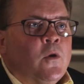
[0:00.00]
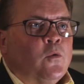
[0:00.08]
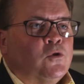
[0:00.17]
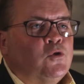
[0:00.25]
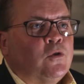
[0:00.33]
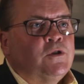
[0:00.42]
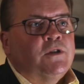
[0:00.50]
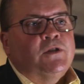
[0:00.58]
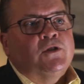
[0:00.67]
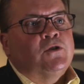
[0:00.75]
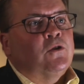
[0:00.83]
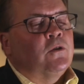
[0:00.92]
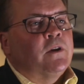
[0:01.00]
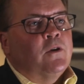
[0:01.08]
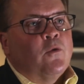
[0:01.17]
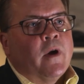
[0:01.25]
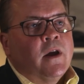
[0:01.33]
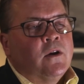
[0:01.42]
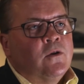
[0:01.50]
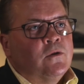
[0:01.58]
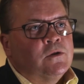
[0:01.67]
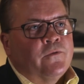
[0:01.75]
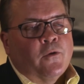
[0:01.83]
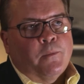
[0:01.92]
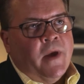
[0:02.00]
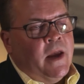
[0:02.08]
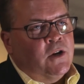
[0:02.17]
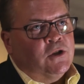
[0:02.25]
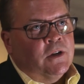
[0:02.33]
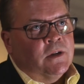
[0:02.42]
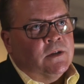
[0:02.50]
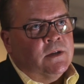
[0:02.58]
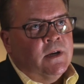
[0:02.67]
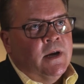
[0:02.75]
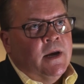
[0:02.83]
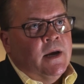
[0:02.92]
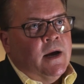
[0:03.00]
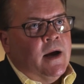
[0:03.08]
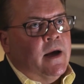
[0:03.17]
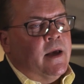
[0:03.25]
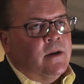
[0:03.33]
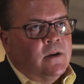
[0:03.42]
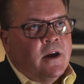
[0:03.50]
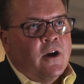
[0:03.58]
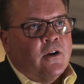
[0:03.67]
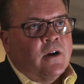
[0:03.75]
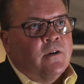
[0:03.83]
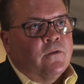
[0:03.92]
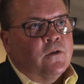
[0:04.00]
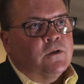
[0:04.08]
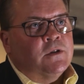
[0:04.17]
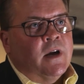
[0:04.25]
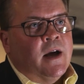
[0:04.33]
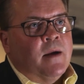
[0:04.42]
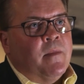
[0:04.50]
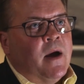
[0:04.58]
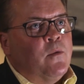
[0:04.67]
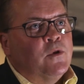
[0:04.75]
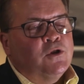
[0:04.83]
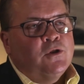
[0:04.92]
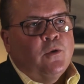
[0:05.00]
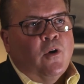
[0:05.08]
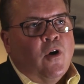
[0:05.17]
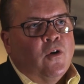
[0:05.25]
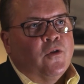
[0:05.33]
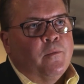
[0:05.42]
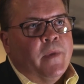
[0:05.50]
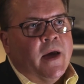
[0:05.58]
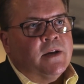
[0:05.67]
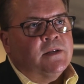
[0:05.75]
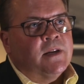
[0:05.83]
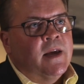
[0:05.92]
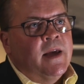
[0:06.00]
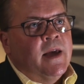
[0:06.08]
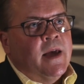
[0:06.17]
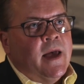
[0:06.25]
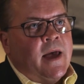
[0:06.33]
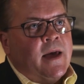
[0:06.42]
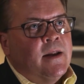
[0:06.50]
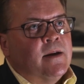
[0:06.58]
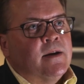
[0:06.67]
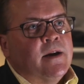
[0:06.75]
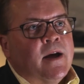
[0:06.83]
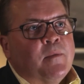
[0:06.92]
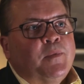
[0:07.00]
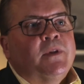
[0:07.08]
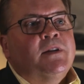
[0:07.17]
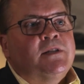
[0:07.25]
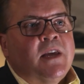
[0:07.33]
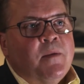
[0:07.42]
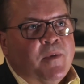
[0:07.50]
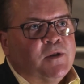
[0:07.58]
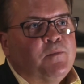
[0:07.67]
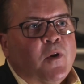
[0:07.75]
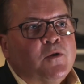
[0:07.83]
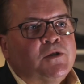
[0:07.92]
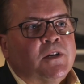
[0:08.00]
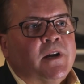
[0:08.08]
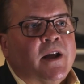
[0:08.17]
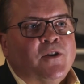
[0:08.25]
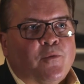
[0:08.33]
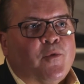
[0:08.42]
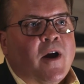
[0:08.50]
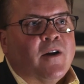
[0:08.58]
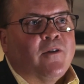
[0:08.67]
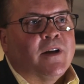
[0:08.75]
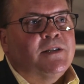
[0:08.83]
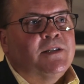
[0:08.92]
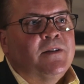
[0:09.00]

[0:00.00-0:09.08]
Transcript: Well, George, this is certainly great news for patients and caregivers. I wish you all the best, and please keep us posted on your progress.